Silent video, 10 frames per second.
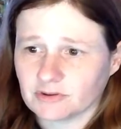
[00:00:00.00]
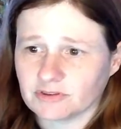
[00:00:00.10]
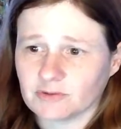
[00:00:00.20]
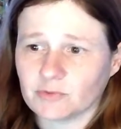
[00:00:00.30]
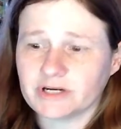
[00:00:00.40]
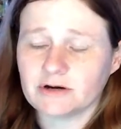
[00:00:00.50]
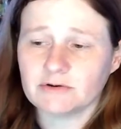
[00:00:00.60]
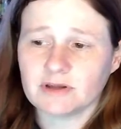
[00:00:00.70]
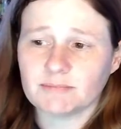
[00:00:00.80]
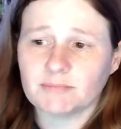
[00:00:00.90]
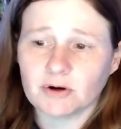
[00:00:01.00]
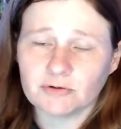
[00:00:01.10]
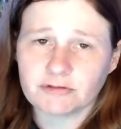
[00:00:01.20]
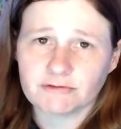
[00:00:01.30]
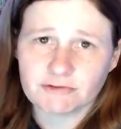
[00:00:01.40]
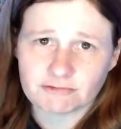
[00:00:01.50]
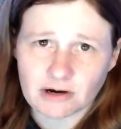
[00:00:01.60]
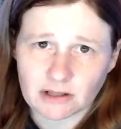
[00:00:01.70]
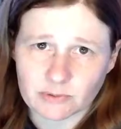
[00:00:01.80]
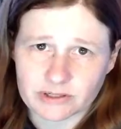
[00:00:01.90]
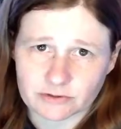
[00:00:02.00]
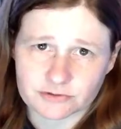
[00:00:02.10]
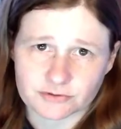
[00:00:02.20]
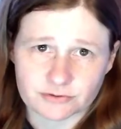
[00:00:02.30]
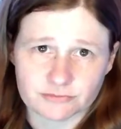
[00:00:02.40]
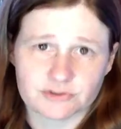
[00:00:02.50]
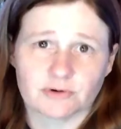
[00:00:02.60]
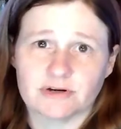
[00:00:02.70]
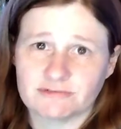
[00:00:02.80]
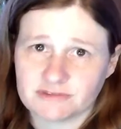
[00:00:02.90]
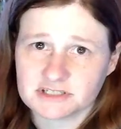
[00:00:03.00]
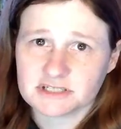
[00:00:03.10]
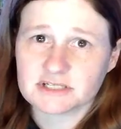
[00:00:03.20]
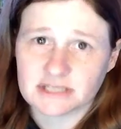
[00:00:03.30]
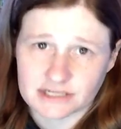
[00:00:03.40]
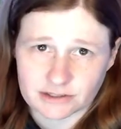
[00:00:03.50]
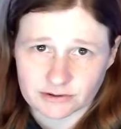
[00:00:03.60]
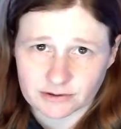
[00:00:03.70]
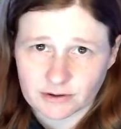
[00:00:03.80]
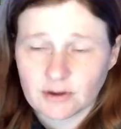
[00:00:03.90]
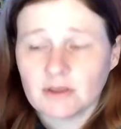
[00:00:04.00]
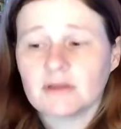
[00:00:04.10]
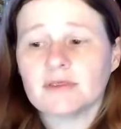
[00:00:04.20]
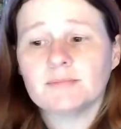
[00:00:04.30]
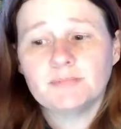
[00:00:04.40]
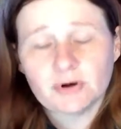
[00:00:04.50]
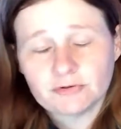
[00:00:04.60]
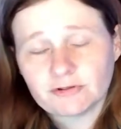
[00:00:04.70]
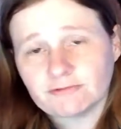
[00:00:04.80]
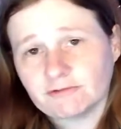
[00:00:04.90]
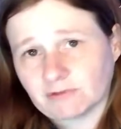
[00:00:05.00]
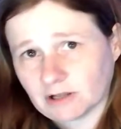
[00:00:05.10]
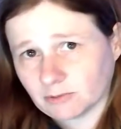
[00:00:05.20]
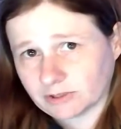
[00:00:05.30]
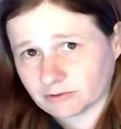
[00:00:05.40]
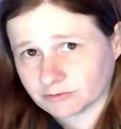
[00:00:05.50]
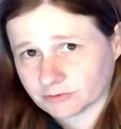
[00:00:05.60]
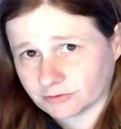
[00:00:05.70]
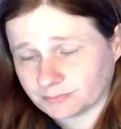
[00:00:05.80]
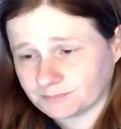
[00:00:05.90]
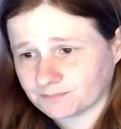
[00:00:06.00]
then we know that both of the following are true. So if this is linear, then both of the following are true.